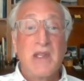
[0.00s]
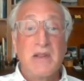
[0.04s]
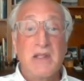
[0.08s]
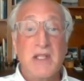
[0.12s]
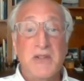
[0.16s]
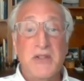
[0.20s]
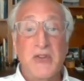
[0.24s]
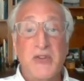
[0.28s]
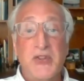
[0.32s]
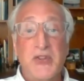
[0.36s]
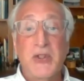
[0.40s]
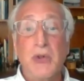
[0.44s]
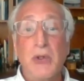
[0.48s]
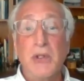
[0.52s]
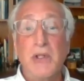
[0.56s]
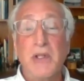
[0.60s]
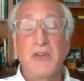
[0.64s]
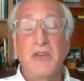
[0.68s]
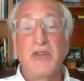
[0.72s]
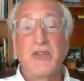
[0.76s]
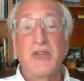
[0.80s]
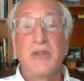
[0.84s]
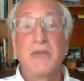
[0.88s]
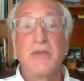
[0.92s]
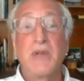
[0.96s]
that the school
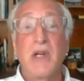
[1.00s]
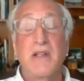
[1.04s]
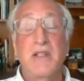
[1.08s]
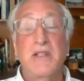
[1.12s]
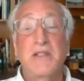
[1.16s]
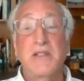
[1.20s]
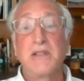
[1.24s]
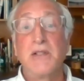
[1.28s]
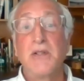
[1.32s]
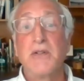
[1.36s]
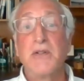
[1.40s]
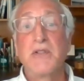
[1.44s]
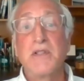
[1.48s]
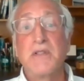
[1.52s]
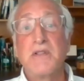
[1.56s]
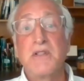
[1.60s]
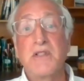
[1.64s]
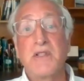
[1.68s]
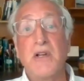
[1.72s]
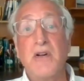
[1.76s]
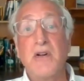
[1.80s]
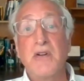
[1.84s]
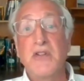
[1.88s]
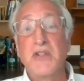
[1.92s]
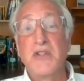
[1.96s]

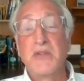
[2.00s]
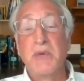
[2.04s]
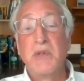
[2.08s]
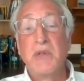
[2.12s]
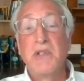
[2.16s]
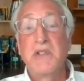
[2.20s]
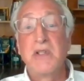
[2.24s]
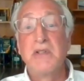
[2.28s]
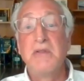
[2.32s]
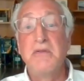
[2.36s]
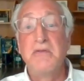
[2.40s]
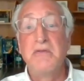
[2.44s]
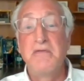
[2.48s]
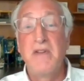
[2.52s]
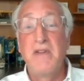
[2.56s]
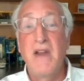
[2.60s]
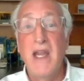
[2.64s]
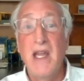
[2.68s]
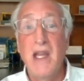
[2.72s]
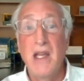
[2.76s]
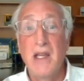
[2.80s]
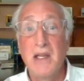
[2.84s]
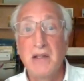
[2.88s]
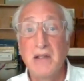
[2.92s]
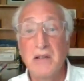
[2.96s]
exclusion zones were
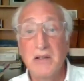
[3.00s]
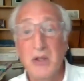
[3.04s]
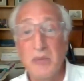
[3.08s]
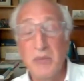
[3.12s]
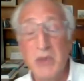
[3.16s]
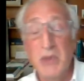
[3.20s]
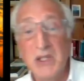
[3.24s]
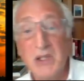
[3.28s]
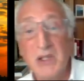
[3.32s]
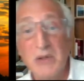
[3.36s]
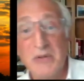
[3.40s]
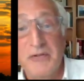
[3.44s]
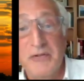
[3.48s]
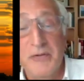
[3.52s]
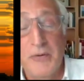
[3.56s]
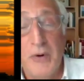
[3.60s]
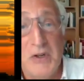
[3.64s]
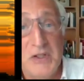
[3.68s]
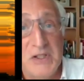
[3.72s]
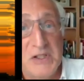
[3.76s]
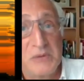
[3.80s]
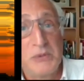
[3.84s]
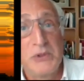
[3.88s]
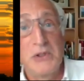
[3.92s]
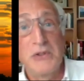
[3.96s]
too vague to be
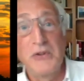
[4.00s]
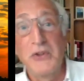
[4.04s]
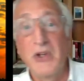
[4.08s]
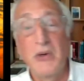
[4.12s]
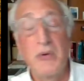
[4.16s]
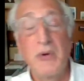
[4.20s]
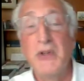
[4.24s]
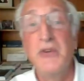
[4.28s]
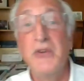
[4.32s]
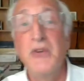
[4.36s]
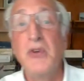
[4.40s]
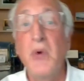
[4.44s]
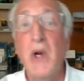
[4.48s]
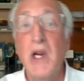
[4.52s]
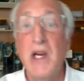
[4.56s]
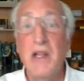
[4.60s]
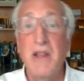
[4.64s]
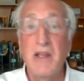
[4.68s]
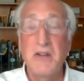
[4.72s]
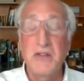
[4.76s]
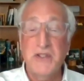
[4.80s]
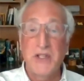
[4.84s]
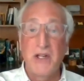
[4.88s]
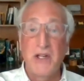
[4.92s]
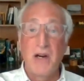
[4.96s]
enforceable. No one knew where
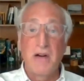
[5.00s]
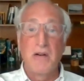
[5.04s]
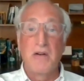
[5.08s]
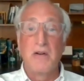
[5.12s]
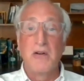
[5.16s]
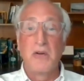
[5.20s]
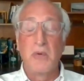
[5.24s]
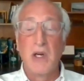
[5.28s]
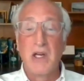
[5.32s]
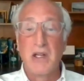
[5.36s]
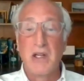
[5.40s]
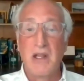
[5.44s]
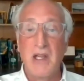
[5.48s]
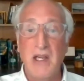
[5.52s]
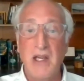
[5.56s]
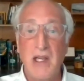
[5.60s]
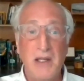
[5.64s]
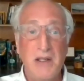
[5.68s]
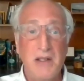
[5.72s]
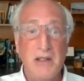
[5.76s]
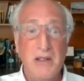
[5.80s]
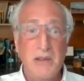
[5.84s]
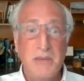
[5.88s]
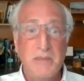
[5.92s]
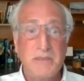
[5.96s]
they started or where they
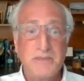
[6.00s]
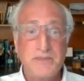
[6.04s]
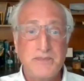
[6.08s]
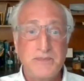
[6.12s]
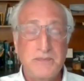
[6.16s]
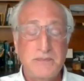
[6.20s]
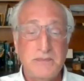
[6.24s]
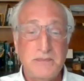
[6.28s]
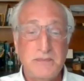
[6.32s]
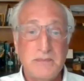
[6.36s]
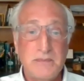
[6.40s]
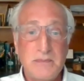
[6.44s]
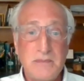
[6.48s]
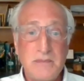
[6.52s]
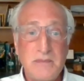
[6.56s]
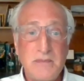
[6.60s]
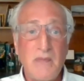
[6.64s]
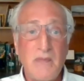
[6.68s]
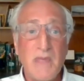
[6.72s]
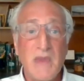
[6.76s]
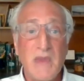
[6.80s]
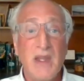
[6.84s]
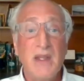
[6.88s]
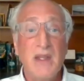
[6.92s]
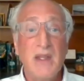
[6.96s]
ended.
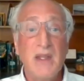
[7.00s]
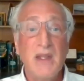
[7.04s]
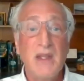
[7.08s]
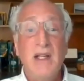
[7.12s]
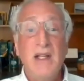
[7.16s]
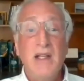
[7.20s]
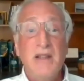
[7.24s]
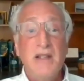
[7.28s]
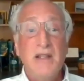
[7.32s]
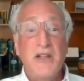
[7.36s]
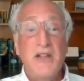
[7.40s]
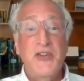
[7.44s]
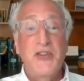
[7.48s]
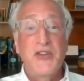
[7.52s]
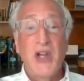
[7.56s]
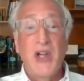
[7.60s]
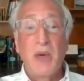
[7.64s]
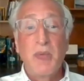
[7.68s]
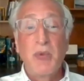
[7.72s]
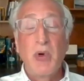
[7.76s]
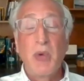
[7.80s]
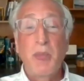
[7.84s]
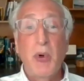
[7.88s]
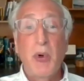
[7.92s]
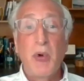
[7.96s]
That
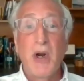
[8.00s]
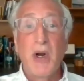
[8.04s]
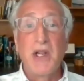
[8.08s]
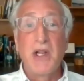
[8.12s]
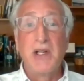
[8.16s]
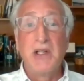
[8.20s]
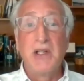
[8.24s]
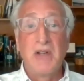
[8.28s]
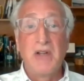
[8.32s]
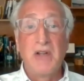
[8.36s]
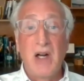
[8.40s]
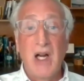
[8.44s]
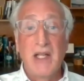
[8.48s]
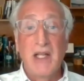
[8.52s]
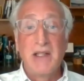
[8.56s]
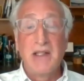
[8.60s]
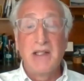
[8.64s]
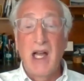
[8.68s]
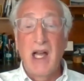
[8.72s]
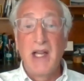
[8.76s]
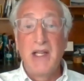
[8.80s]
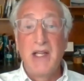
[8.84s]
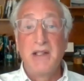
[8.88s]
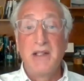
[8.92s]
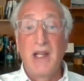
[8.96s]
some reporting of
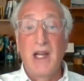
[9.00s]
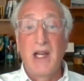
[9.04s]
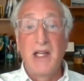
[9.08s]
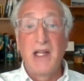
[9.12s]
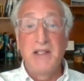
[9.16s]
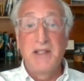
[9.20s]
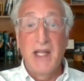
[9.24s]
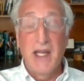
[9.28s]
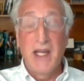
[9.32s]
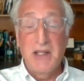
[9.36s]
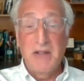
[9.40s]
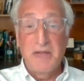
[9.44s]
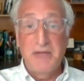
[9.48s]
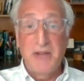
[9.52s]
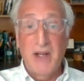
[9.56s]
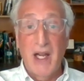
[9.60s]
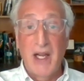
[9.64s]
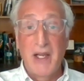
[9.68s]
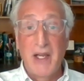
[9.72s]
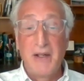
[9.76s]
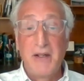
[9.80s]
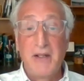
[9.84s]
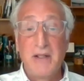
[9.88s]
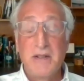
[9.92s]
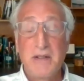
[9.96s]
online
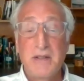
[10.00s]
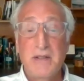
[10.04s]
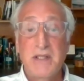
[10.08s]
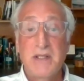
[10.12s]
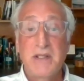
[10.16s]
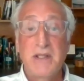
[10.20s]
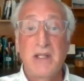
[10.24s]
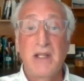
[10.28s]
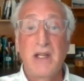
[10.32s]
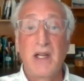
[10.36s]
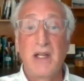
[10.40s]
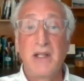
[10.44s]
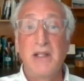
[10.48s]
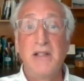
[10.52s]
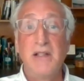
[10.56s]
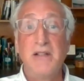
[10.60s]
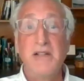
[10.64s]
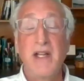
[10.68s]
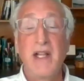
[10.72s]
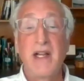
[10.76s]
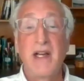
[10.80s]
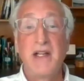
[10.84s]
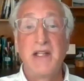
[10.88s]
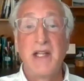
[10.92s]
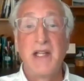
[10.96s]
identifiers,
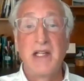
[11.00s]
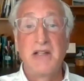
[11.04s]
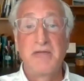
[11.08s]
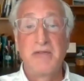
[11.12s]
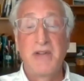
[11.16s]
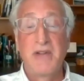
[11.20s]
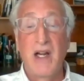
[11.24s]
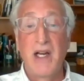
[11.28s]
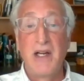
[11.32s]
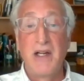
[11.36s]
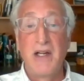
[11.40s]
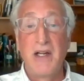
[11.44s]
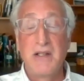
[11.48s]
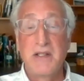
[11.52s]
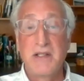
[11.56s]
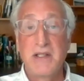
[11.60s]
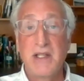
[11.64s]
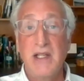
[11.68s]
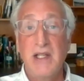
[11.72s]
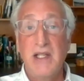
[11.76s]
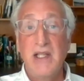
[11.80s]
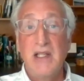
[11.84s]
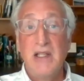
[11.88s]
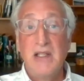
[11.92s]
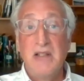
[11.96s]
internet
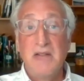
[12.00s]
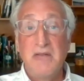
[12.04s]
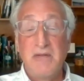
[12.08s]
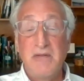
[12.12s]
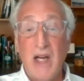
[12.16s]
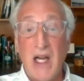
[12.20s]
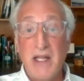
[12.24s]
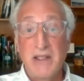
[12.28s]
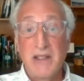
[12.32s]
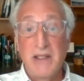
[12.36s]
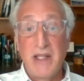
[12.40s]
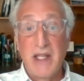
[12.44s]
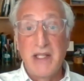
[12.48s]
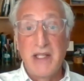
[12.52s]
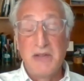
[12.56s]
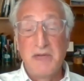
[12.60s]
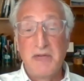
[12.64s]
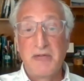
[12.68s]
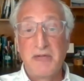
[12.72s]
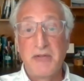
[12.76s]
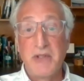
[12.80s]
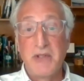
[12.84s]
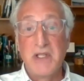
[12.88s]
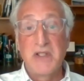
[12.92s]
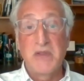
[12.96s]
identifiers,
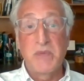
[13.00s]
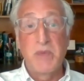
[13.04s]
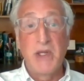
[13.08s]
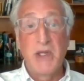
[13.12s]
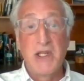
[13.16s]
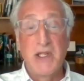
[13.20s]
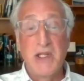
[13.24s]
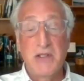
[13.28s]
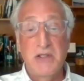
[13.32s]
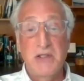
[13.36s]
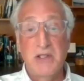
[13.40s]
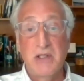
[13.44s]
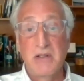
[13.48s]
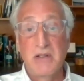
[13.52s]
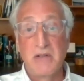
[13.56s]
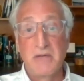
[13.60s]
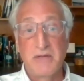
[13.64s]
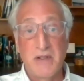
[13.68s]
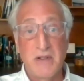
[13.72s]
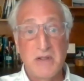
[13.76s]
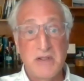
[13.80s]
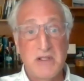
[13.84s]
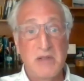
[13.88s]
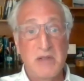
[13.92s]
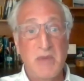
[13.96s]
violated free speech,
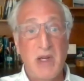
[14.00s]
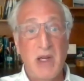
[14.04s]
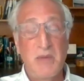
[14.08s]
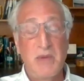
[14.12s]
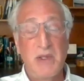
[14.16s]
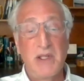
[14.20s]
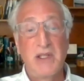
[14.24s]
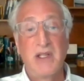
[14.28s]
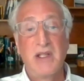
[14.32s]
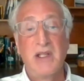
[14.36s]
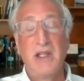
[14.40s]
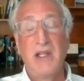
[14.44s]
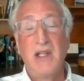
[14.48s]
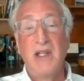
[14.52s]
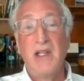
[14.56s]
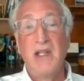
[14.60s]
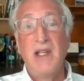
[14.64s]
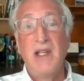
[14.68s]
the First Amendment,